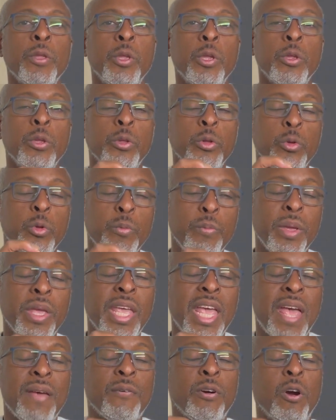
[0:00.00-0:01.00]
you may
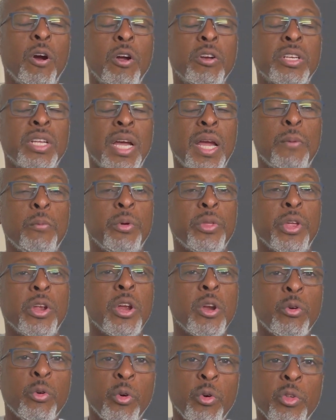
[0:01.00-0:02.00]
have a hard time with hair
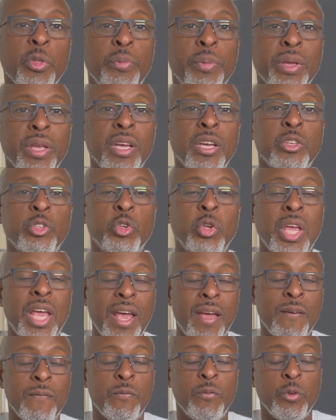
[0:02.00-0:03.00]
growth because you
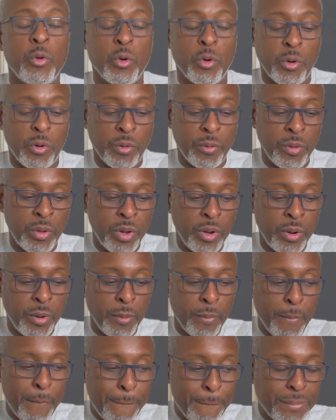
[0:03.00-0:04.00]
have your
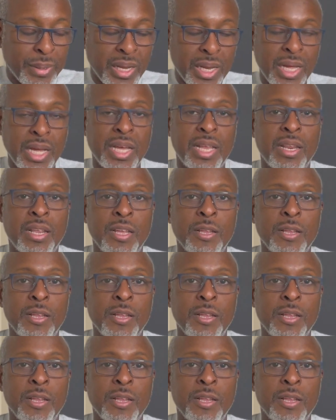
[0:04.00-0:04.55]
blood